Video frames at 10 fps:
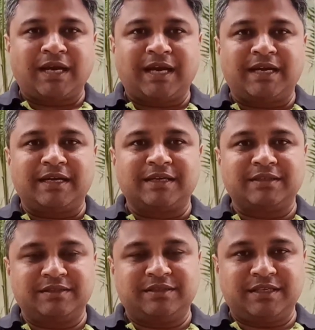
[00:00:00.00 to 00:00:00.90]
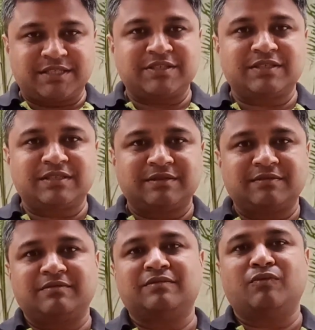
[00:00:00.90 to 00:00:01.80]
And this
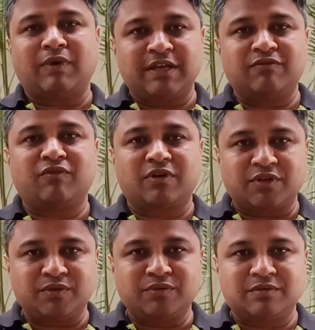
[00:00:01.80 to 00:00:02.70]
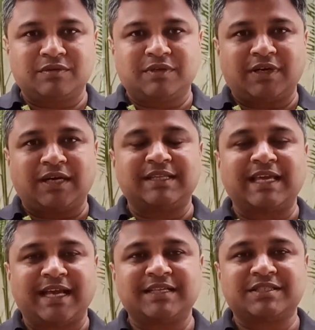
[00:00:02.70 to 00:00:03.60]
why for you and
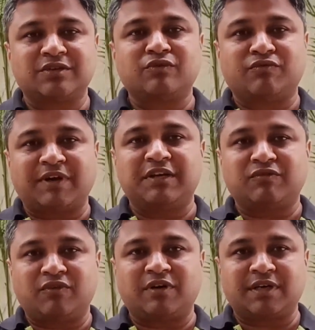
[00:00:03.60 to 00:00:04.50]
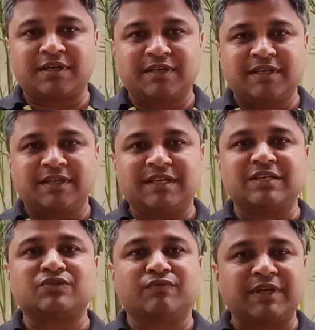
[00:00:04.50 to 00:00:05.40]
the answer you find for it
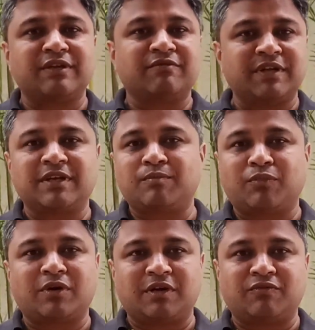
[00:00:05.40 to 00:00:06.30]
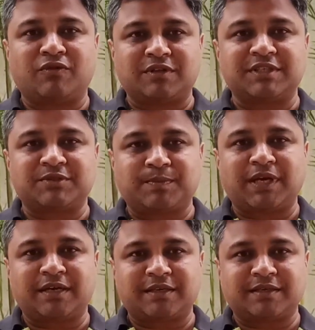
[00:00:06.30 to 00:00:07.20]
is very, very important for this
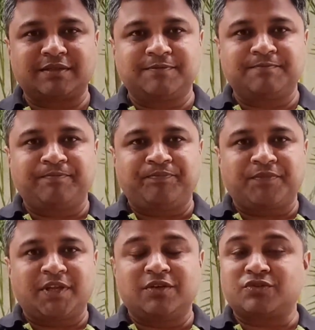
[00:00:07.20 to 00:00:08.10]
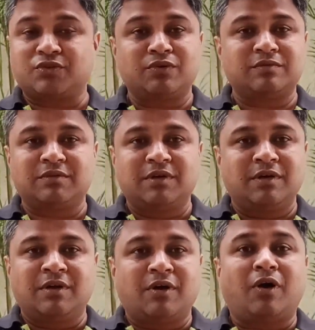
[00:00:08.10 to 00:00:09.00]
planet. So,
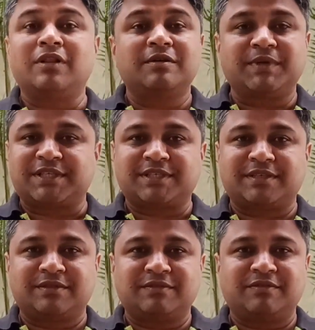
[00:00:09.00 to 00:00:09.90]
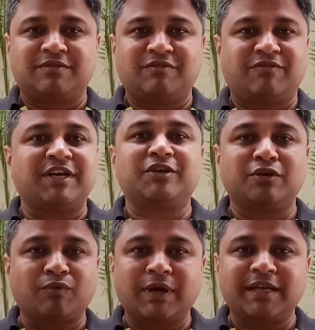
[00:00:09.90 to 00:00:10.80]
all the best. Find
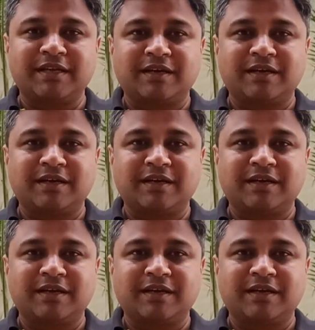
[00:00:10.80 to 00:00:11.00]
your why